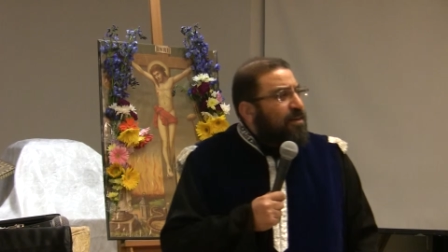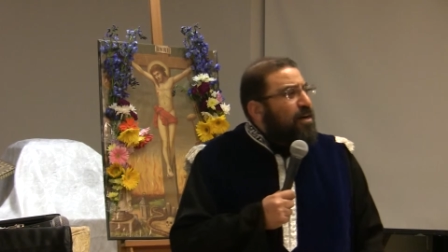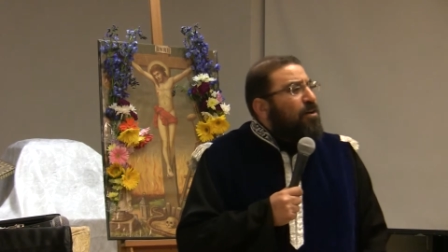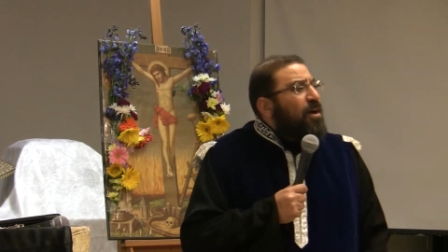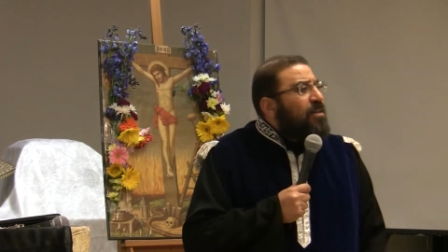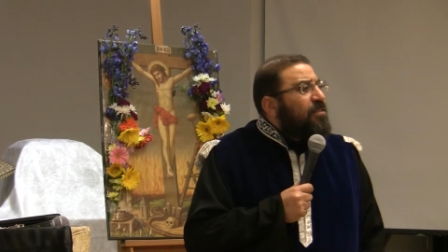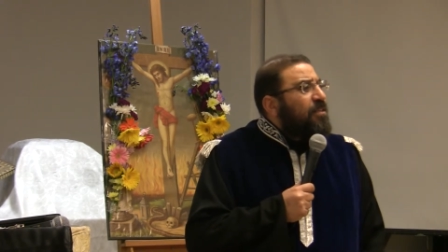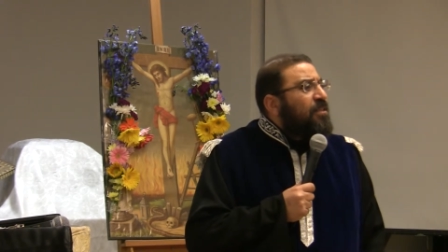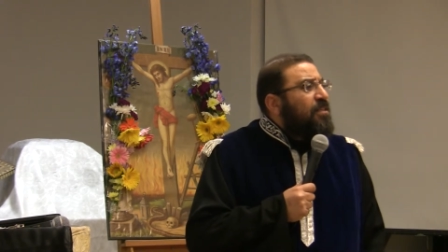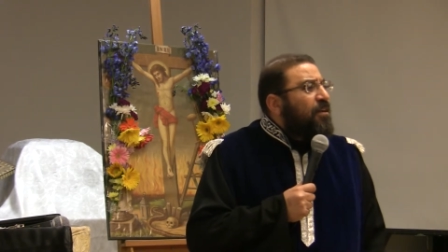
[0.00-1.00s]
Christ
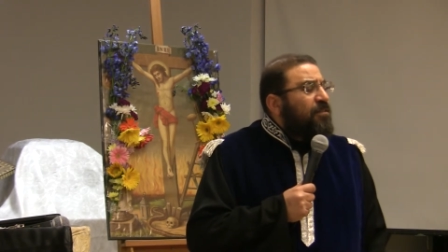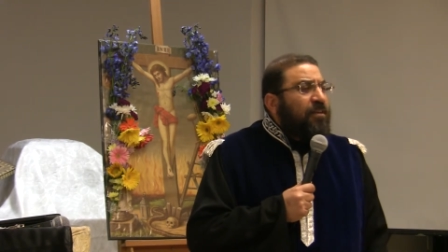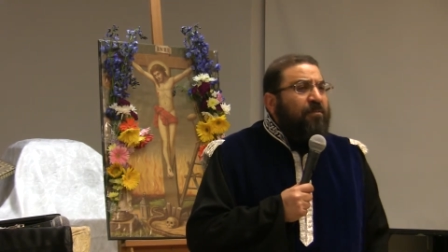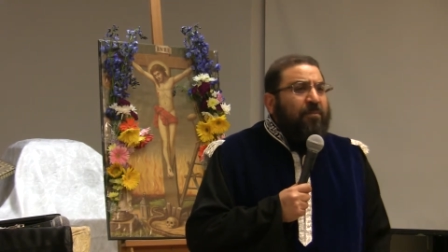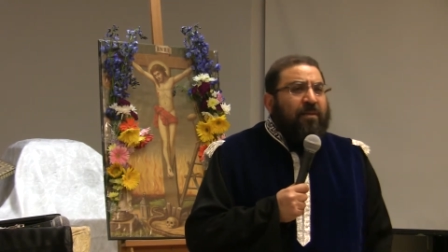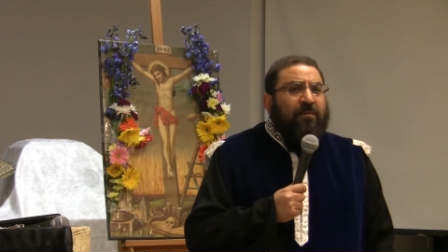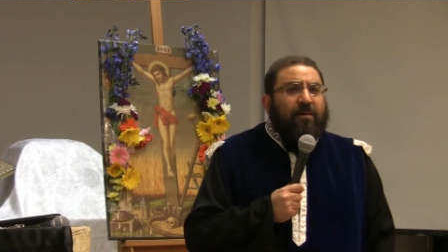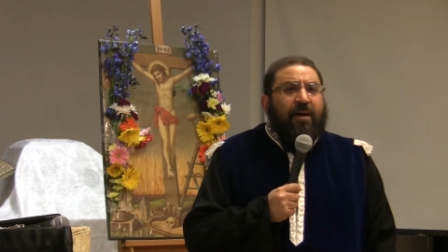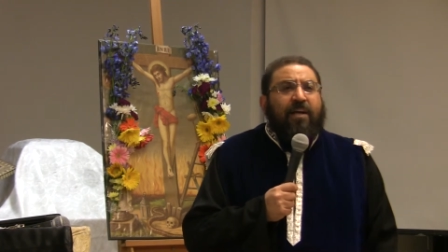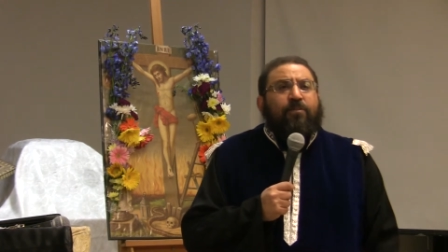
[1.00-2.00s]
is not in me.
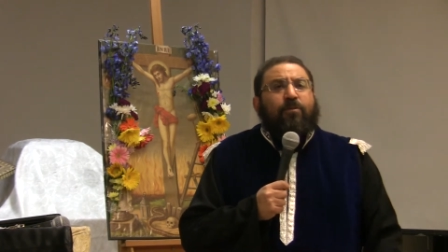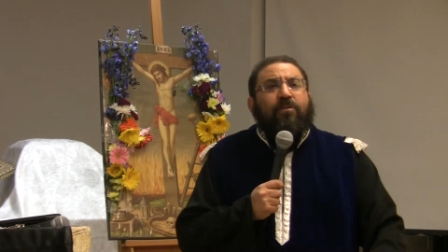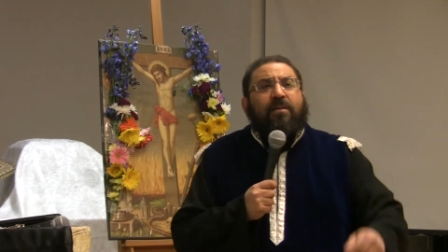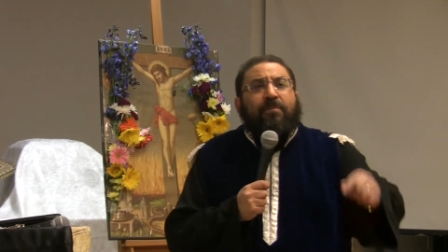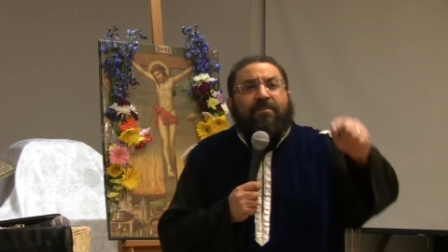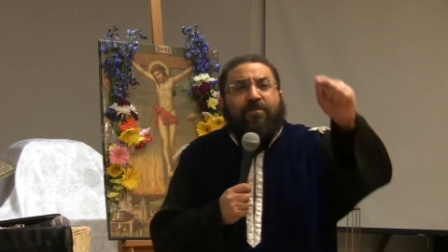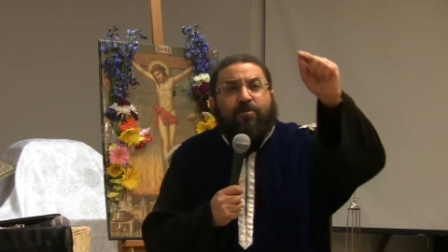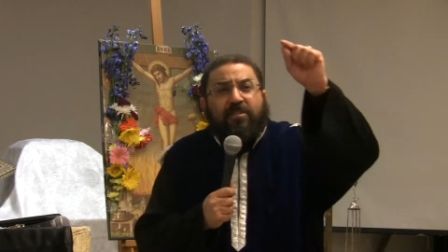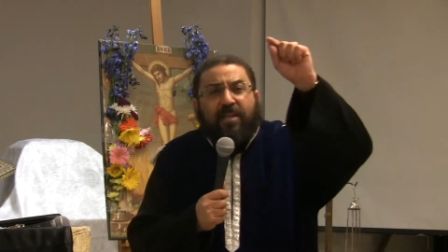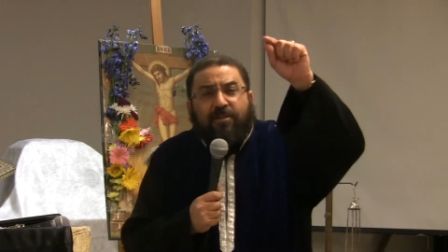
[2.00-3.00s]
I told him, if
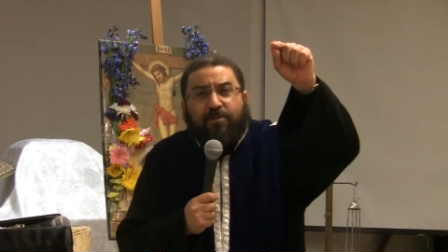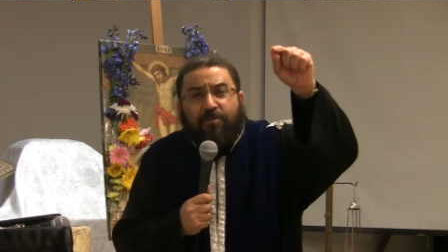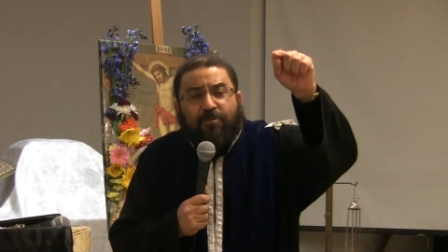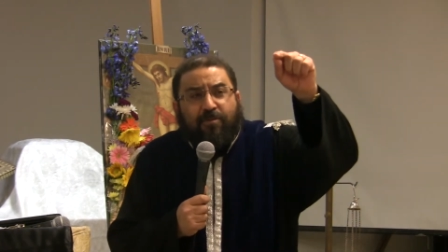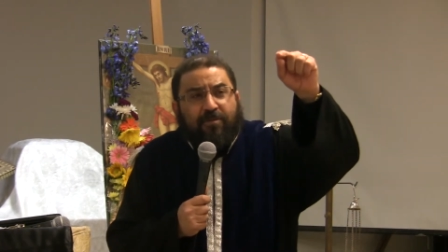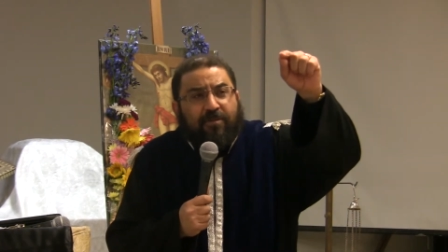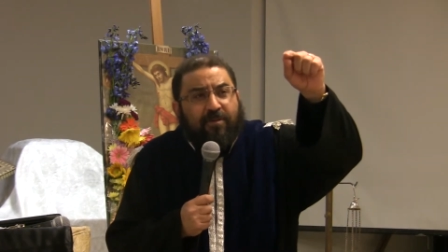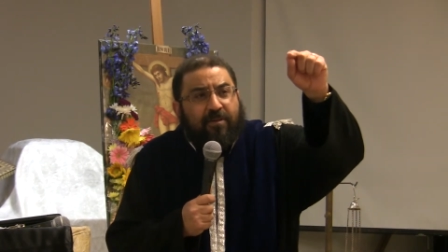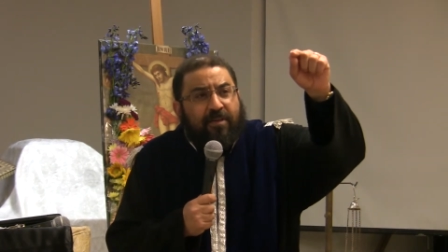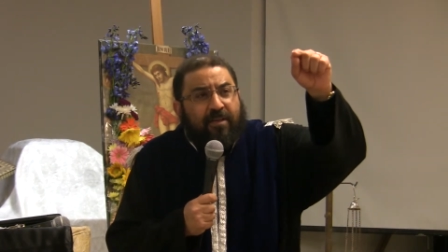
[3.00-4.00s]
you say so
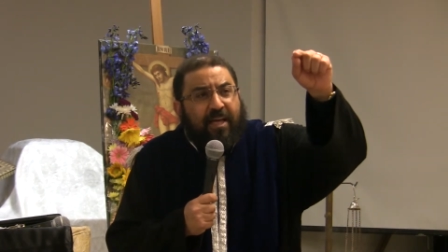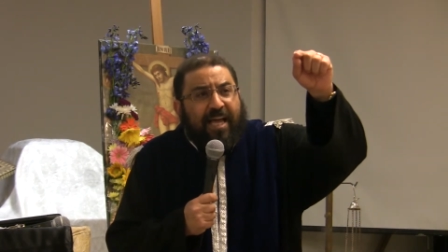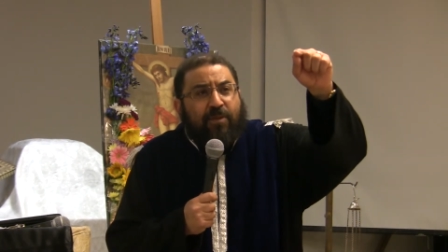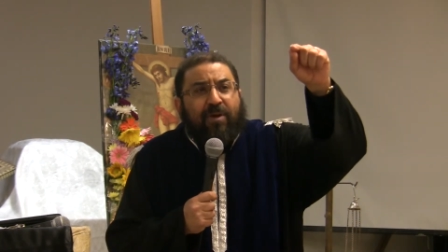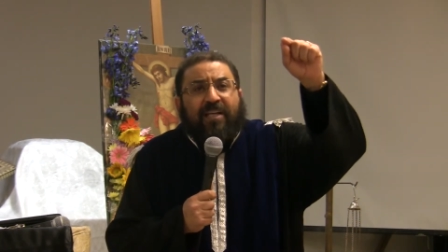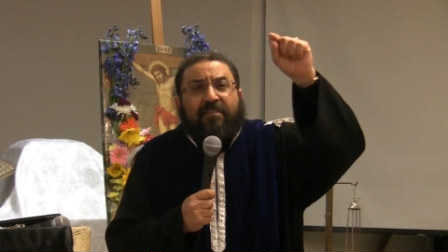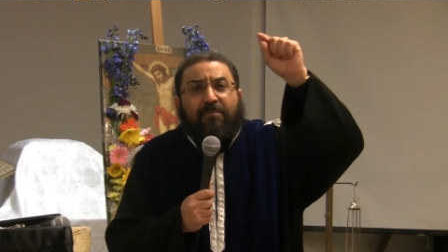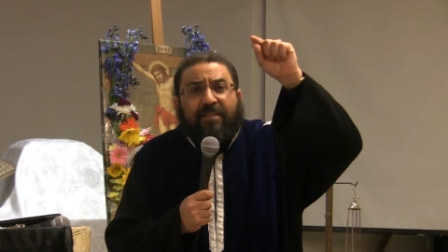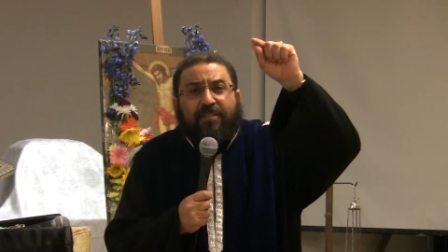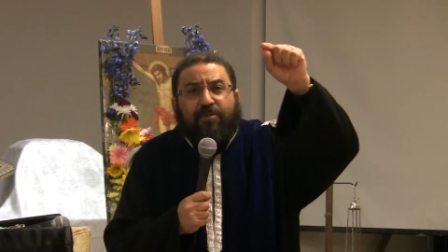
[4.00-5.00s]
and you
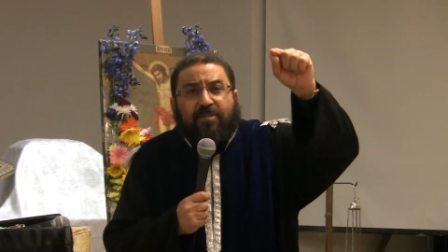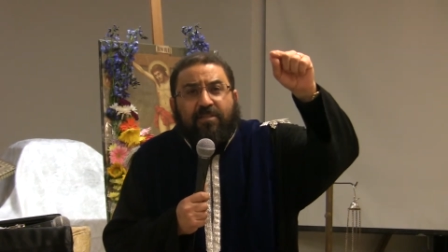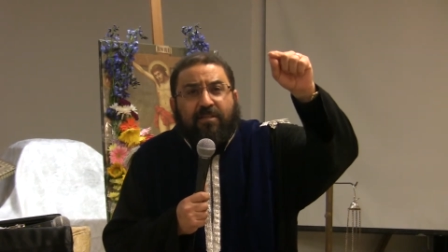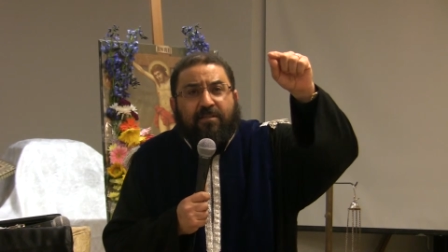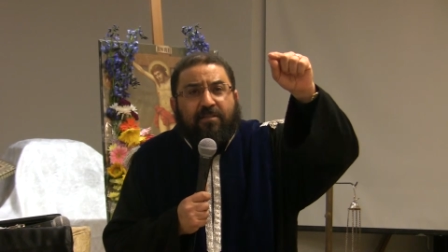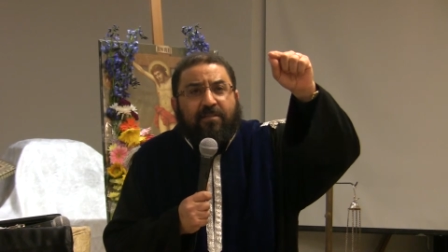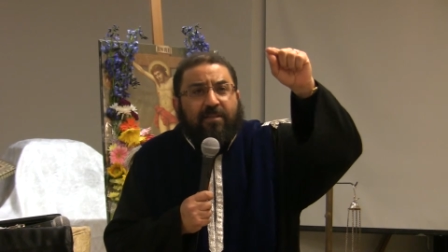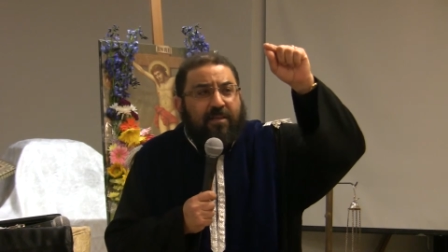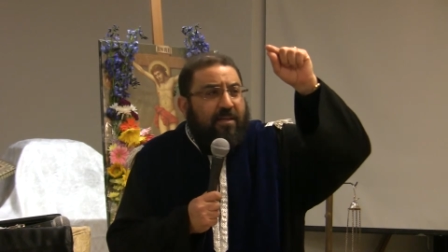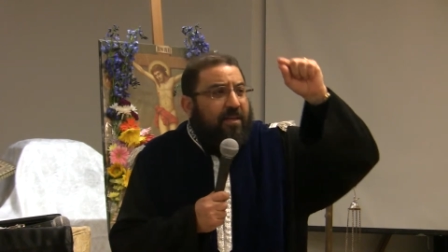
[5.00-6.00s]
admit your sins,
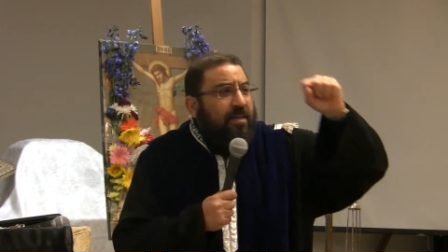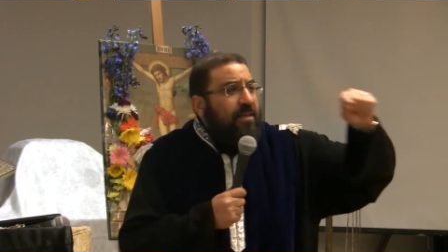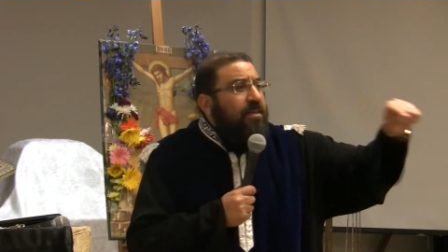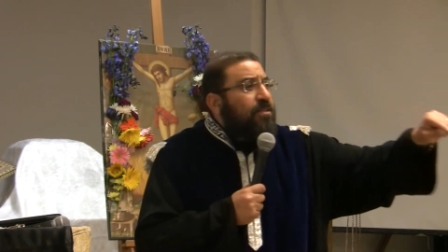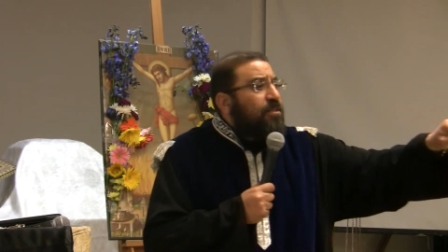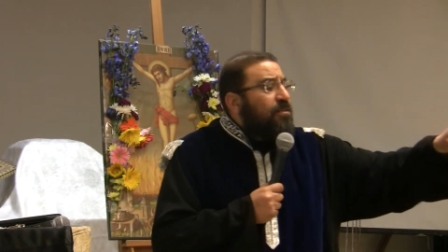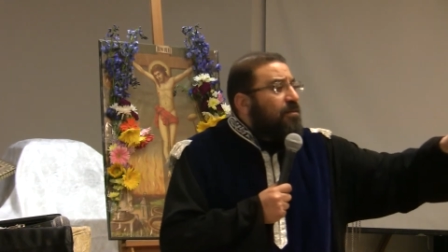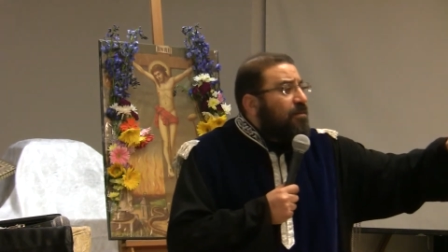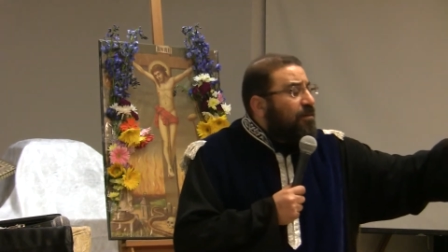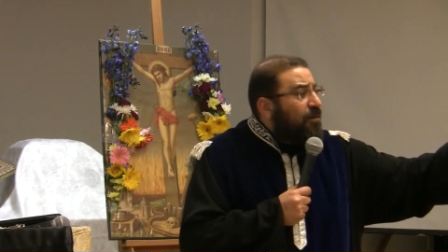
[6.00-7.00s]
he is
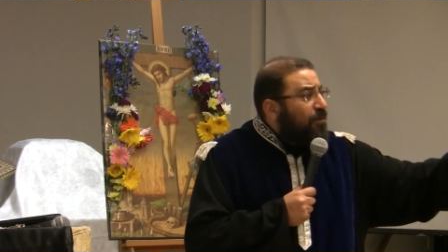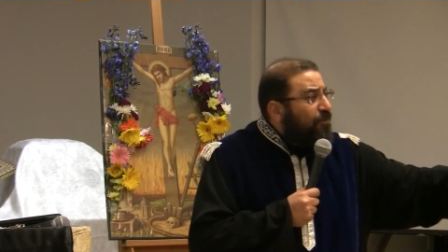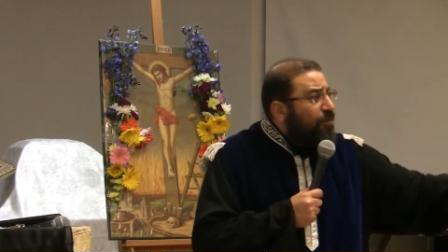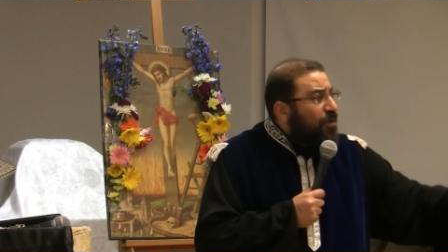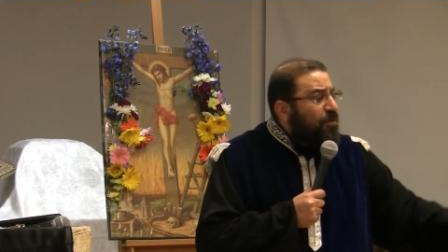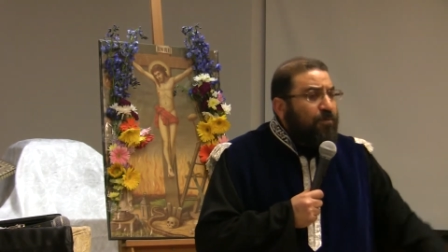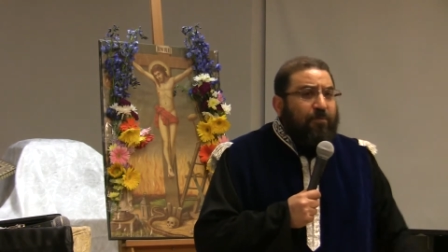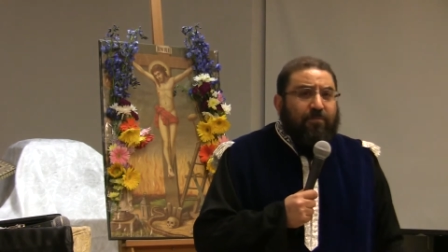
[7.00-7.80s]
for you.